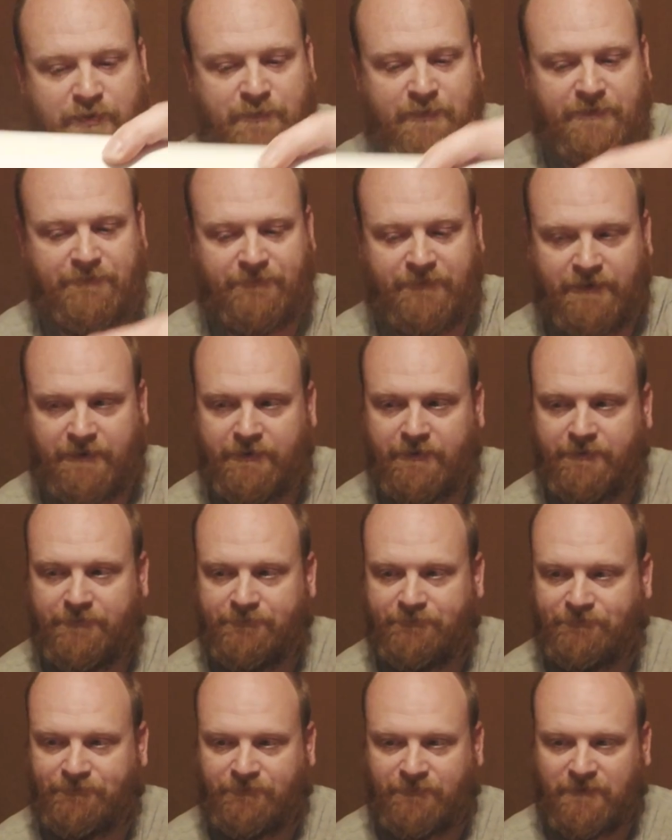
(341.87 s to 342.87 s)
my finger.
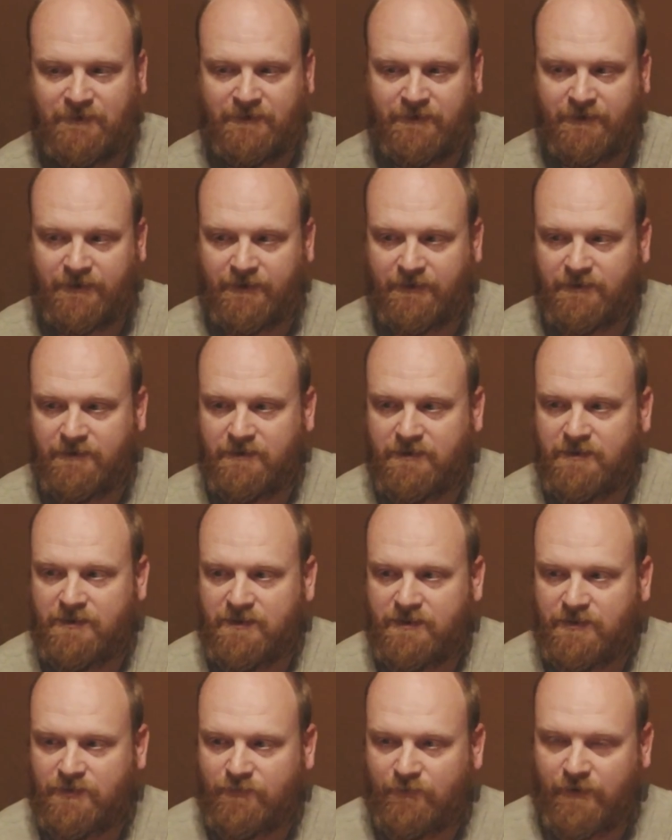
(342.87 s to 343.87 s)
Okay?
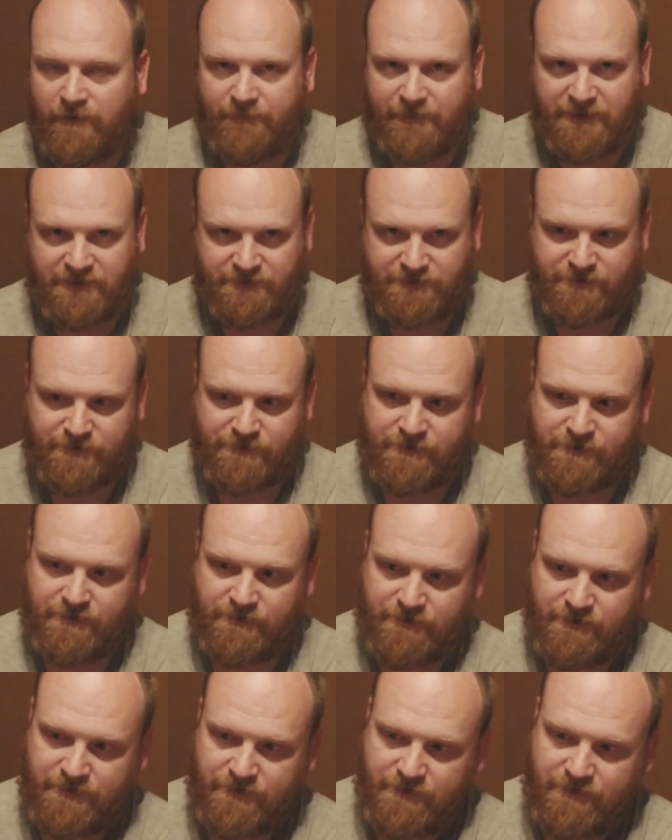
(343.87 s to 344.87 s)
You want to make
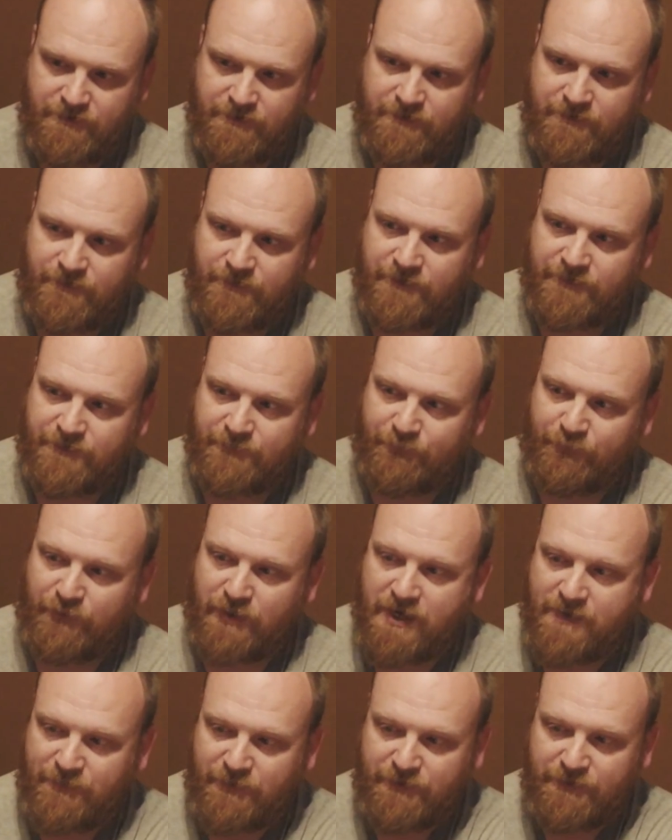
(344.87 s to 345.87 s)
sure that the
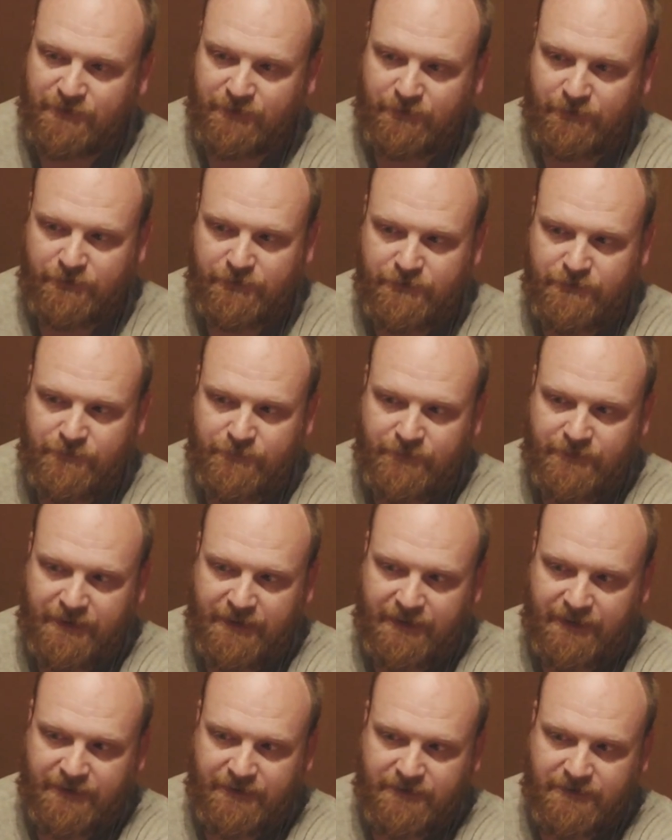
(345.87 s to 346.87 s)
primer and the glue you
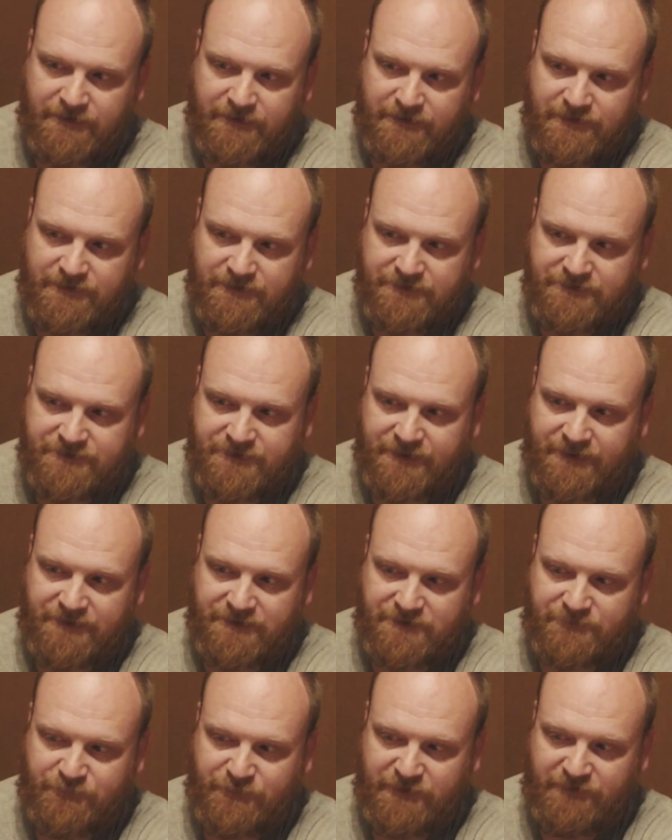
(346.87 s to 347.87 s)
get
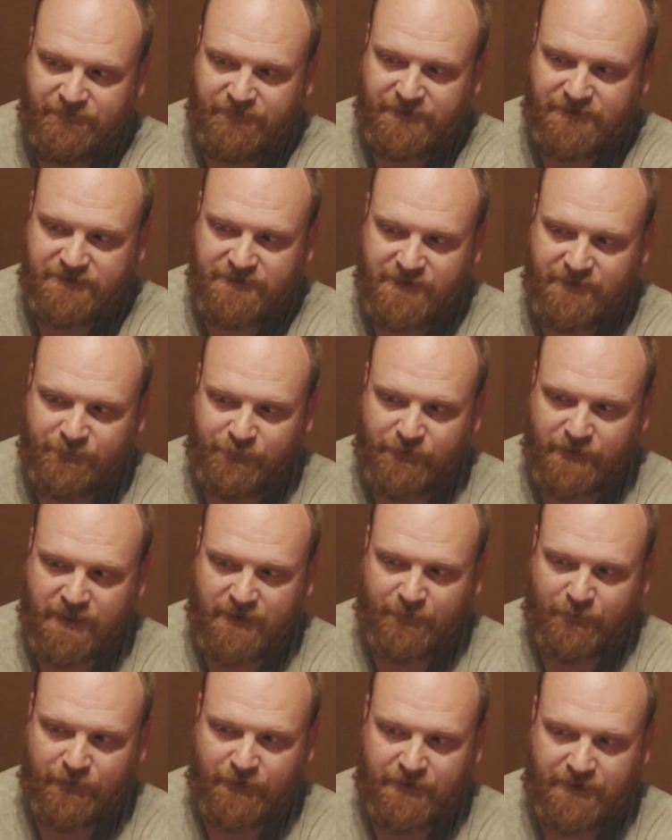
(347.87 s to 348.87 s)
says PVC
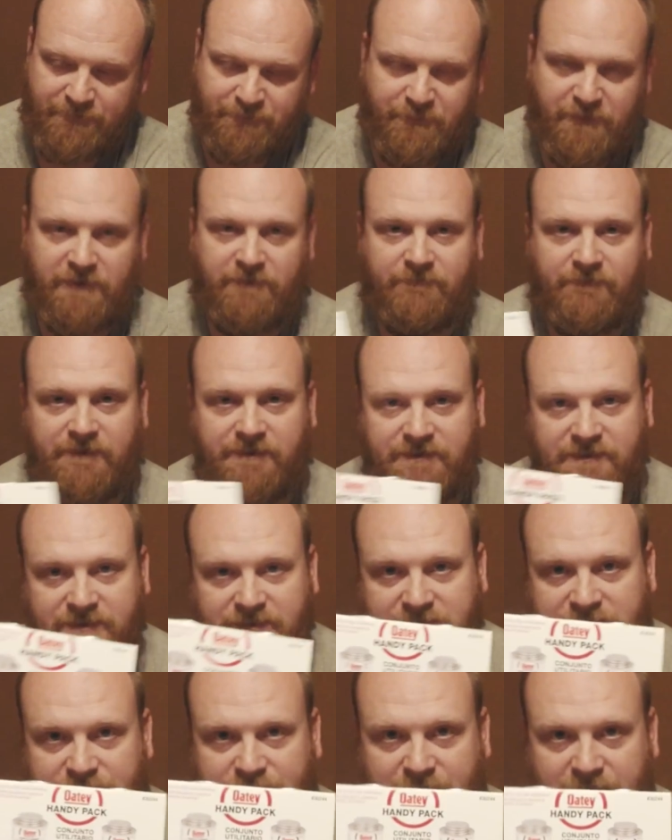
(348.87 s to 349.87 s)
primer and PVC
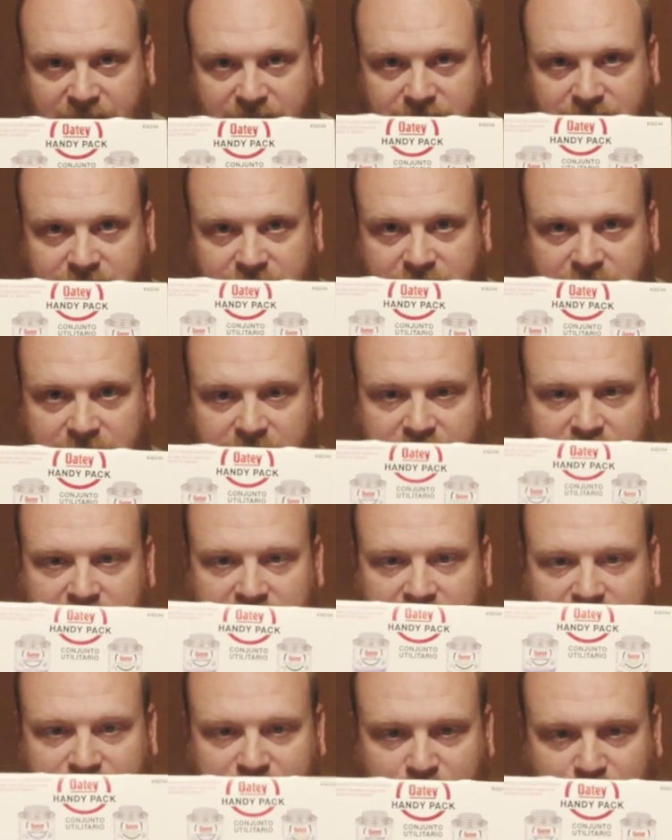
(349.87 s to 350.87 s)
cement.
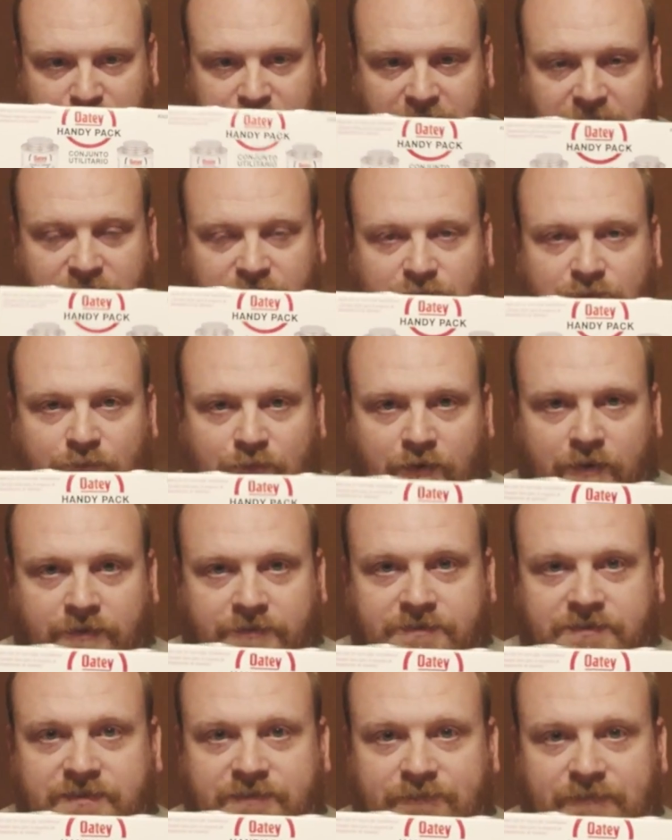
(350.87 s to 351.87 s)
If you get the wrong
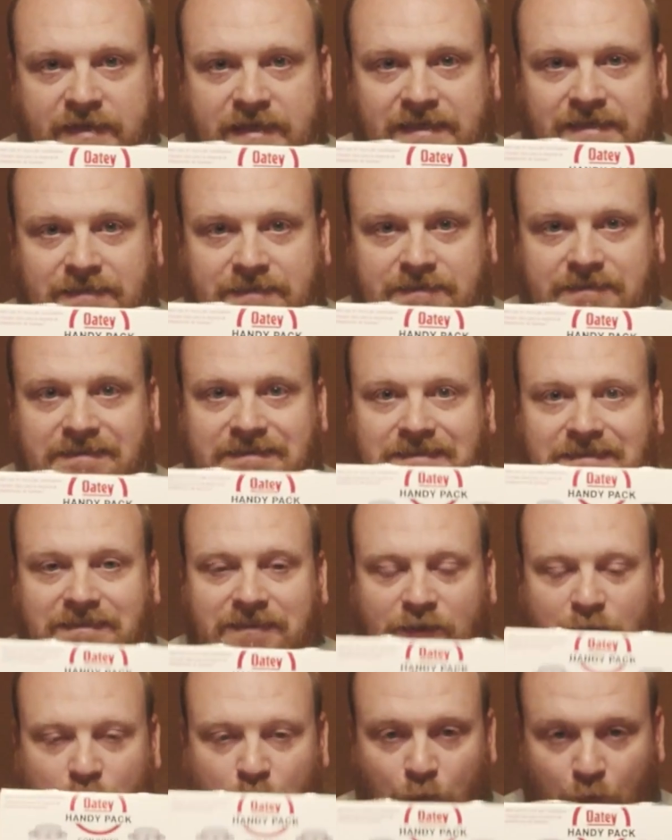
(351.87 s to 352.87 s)
cement,
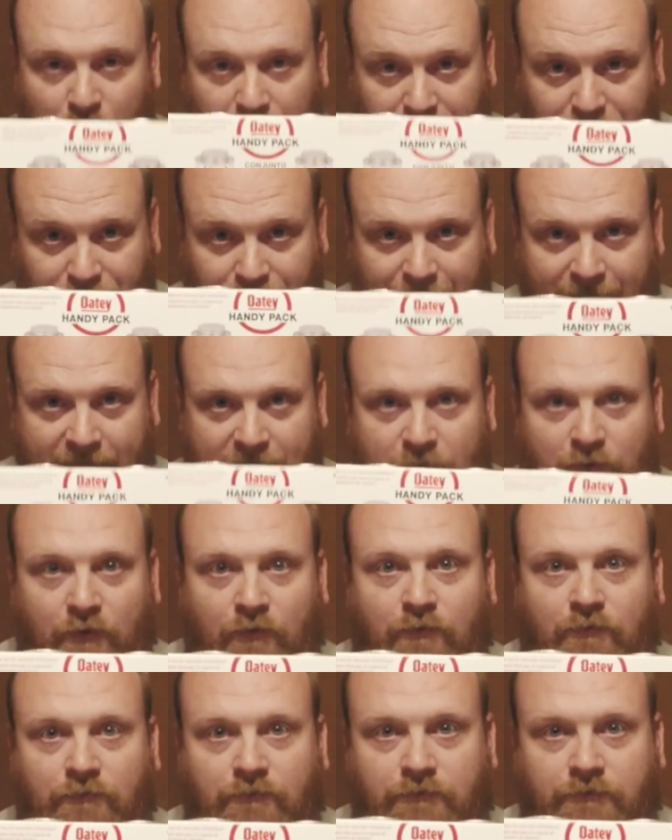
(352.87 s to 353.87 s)
it will not
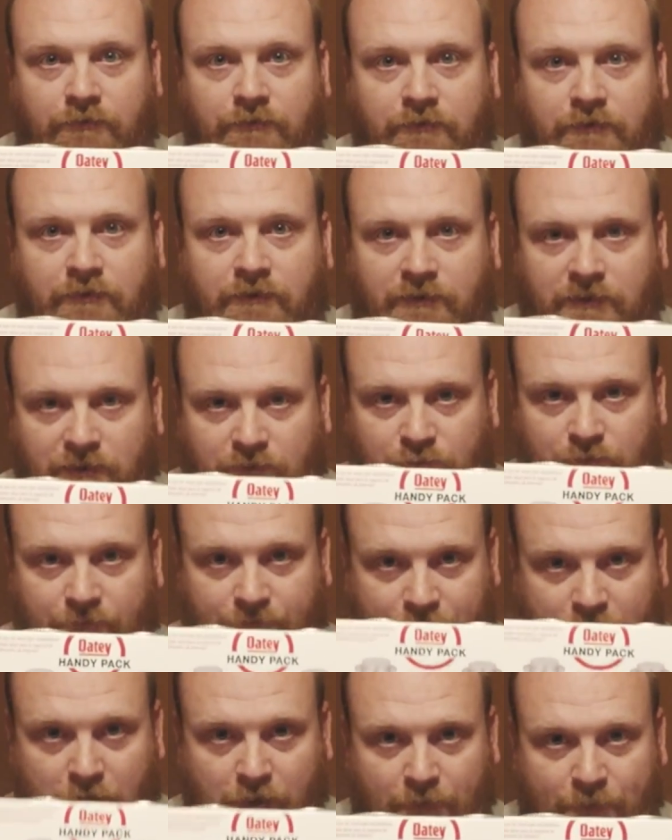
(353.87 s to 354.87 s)
hold. It will fall